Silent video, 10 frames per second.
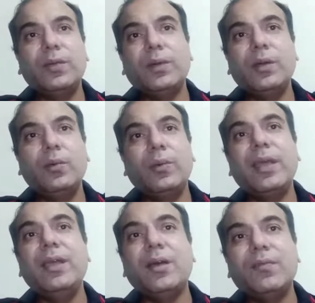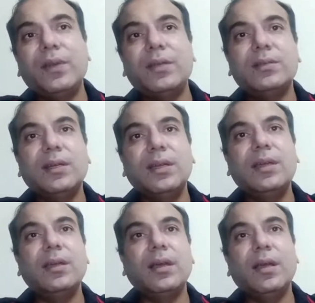They were looking after
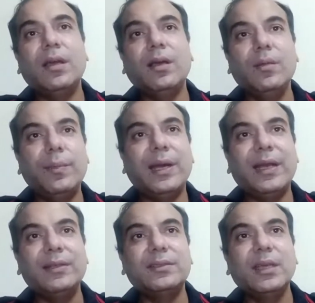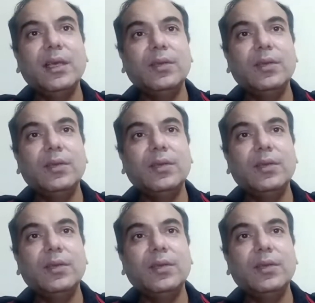certain brands.